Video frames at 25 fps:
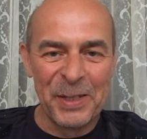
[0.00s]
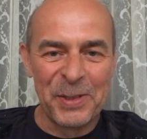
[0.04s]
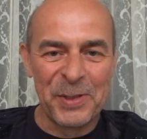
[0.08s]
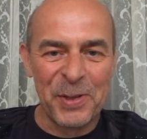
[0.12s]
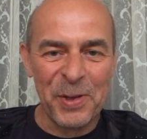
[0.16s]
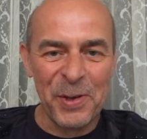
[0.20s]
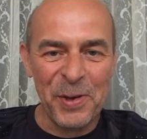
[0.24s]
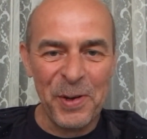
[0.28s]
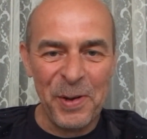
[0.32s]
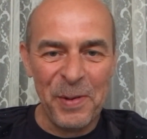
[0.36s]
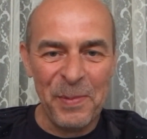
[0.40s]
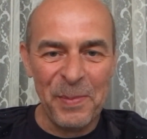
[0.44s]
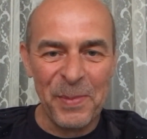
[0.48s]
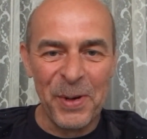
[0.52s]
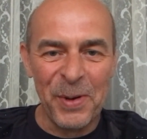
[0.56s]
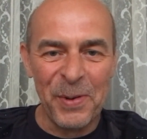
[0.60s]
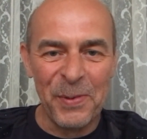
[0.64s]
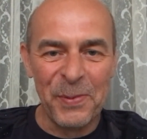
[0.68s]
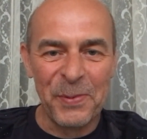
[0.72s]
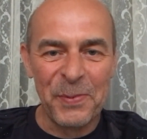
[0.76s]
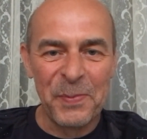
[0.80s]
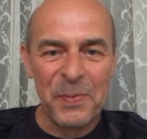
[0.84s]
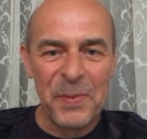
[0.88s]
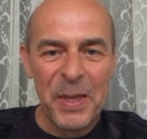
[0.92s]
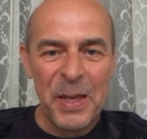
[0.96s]
term
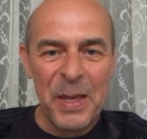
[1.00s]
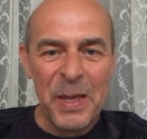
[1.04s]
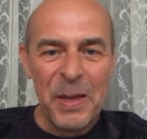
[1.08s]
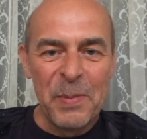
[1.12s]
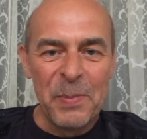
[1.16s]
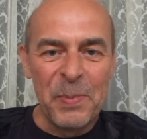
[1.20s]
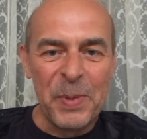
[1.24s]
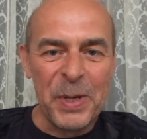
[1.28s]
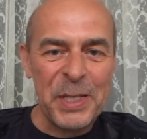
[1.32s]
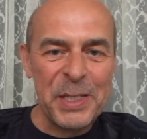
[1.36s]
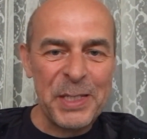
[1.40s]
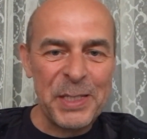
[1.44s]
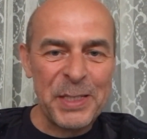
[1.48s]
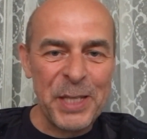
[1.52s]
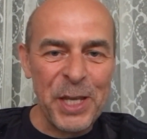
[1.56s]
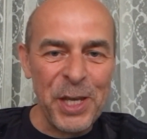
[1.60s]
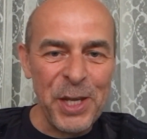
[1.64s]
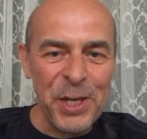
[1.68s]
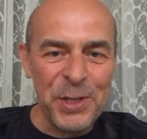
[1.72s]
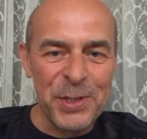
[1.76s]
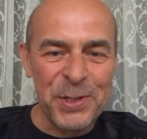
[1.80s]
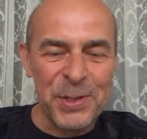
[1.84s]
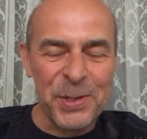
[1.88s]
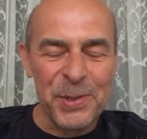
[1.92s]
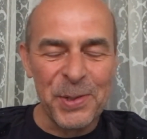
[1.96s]
of
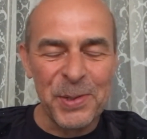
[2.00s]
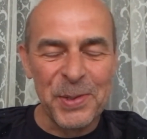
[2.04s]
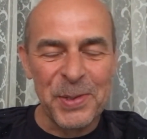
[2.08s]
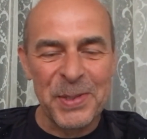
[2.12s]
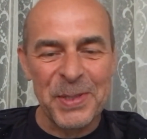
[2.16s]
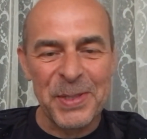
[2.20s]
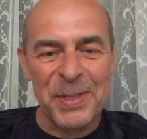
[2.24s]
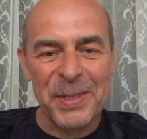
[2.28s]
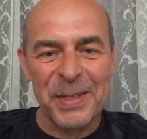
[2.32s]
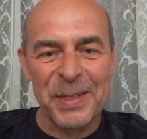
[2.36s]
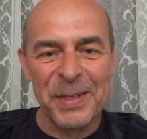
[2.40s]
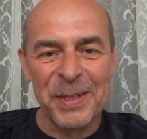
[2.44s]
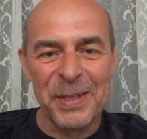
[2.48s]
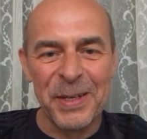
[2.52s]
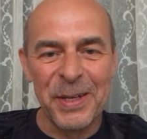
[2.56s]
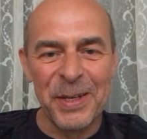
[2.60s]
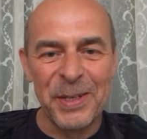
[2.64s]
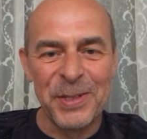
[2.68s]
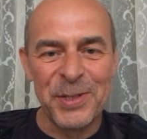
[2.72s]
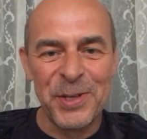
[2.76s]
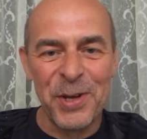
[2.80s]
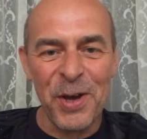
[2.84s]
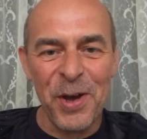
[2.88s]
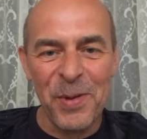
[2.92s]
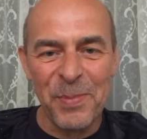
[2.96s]
prestigious
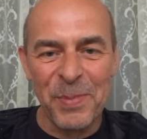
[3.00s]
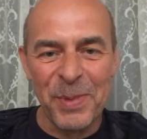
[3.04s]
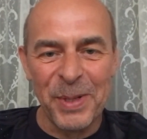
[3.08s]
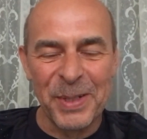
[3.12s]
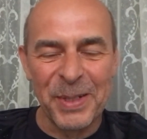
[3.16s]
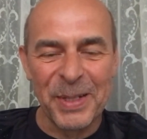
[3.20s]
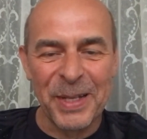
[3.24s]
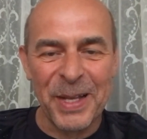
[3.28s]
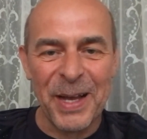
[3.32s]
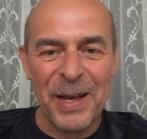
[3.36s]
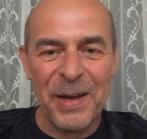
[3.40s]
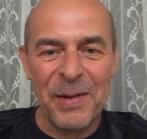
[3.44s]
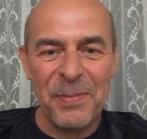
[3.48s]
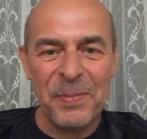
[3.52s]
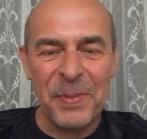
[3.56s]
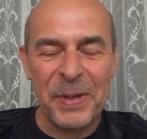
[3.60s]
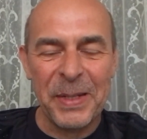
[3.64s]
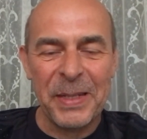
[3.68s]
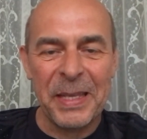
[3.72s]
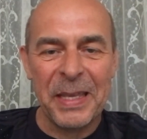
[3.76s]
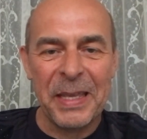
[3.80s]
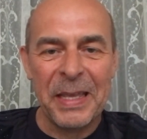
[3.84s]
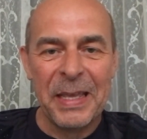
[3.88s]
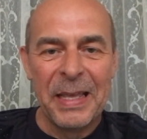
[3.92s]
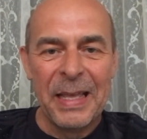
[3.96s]
German
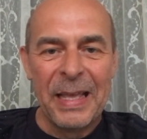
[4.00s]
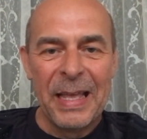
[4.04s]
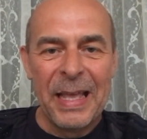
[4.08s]
company,